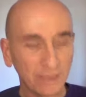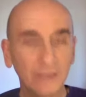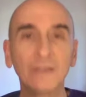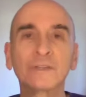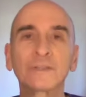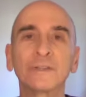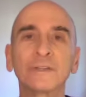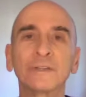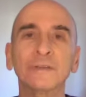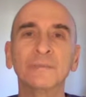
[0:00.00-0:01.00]

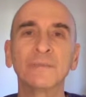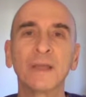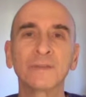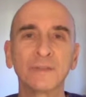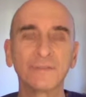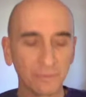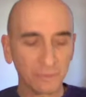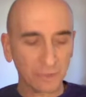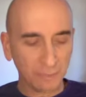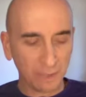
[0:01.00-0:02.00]
Instantly, as if in
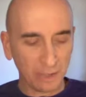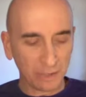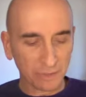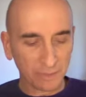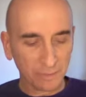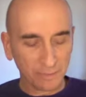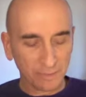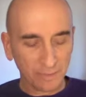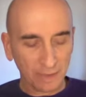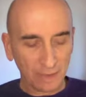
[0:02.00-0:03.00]
response,
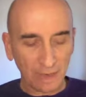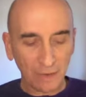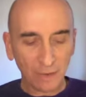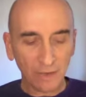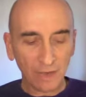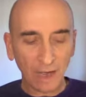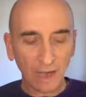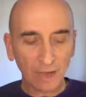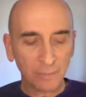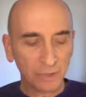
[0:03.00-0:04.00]
I heard a
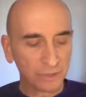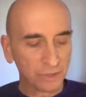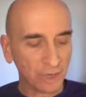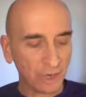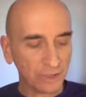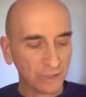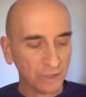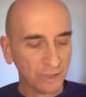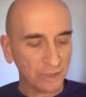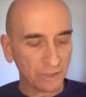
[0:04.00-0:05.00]
high pitched
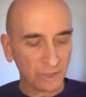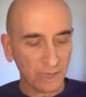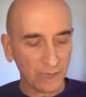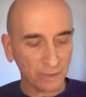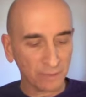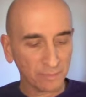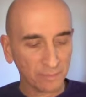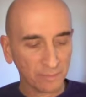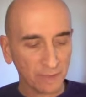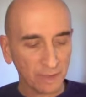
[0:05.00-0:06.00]
oscillating sound
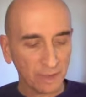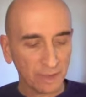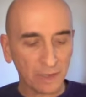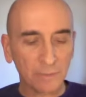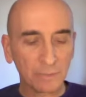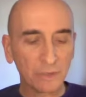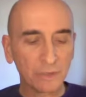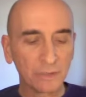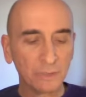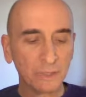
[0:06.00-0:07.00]
that appeared
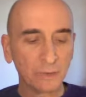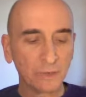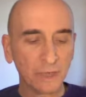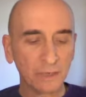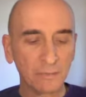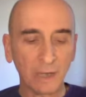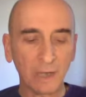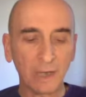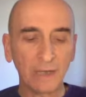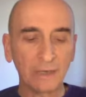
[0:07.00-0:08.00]
to be located
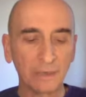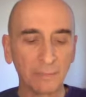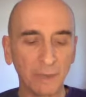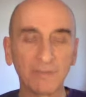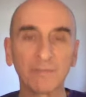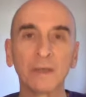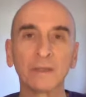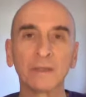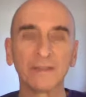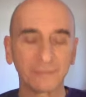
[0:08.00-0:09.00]
behind and above my
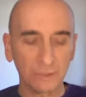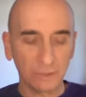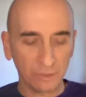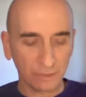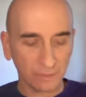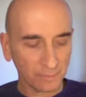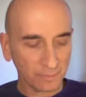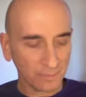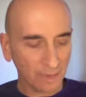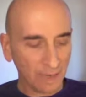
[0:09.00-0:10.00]
left ear
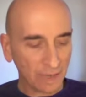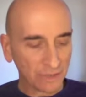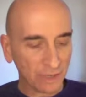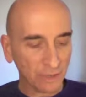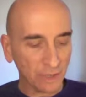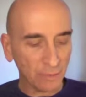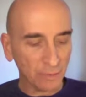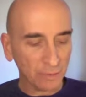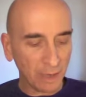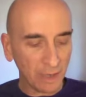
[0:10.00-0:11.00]
as I lay
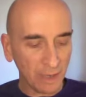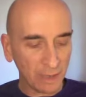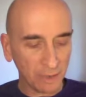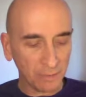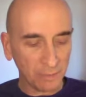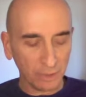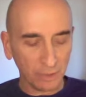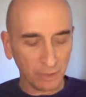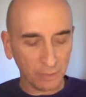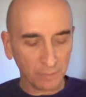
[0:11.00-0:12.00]
with my head on the pillow.